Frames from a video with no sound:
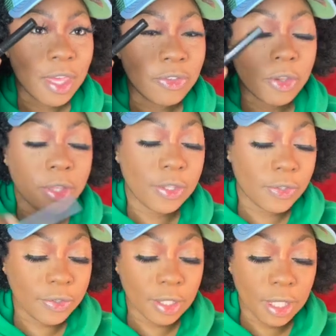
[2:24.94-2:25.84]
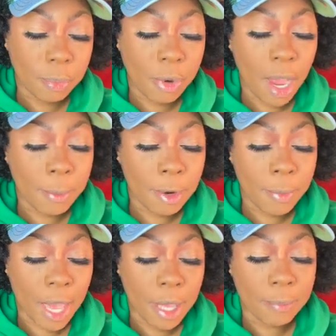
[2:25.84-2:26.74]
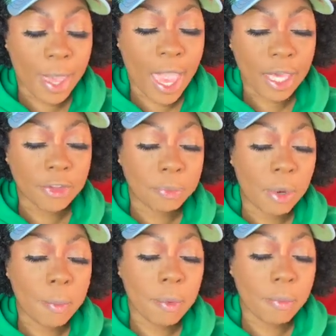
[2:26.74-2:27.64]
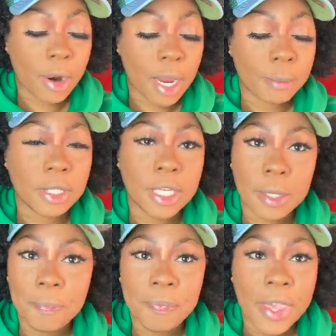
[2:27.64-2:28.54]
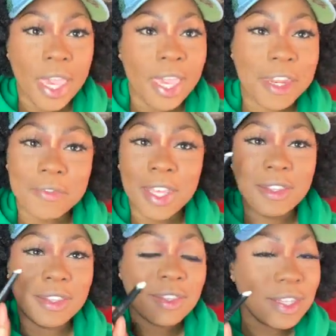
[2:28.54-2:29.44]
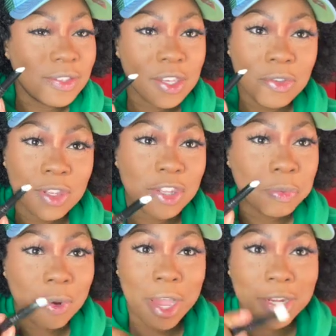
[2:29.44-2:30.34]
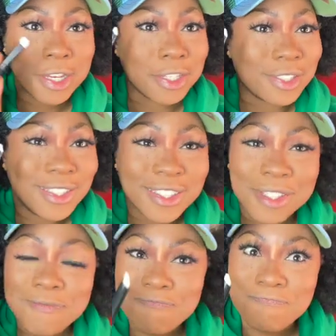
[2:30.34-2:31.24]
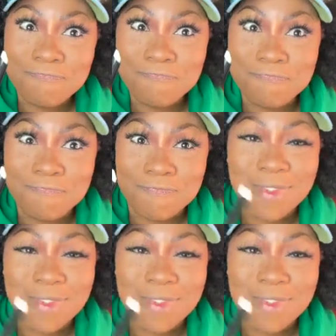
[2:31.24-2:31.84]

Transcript: So this is the lip primer by MAC. It's Prep and Prime Lip. And if they discontinue this product, I